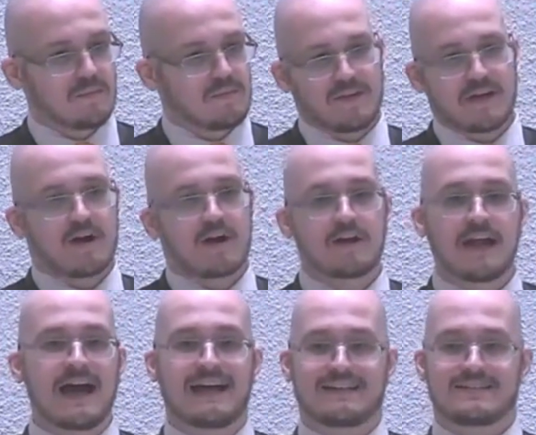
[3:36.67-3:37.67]
But there are
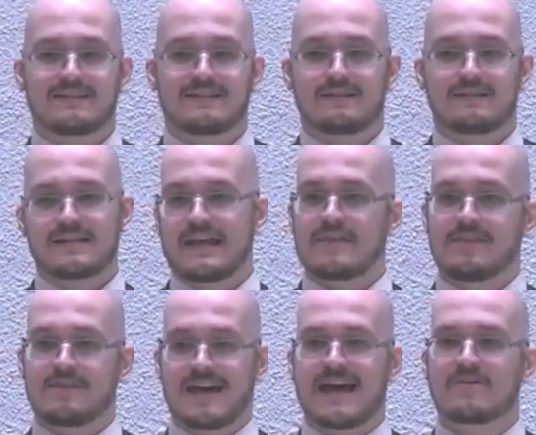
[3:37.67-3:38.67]
not
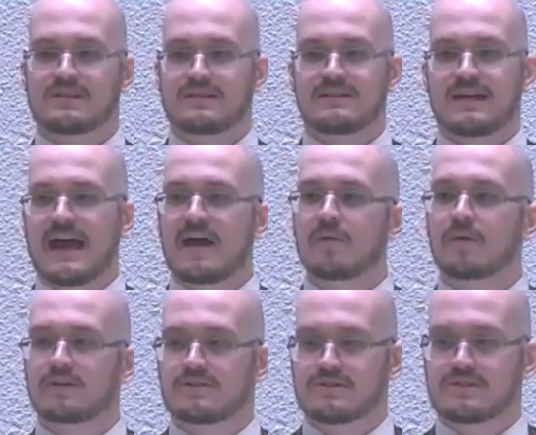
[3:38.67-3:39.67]
10,000
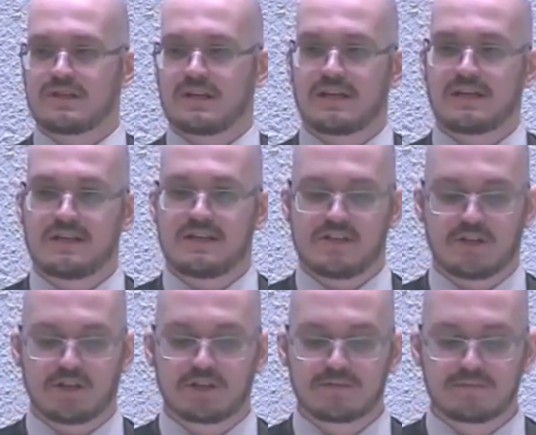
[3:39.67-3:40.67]
hours in a
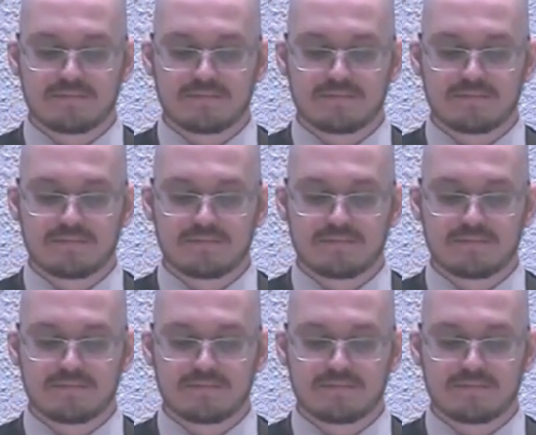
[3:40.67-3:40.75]
year.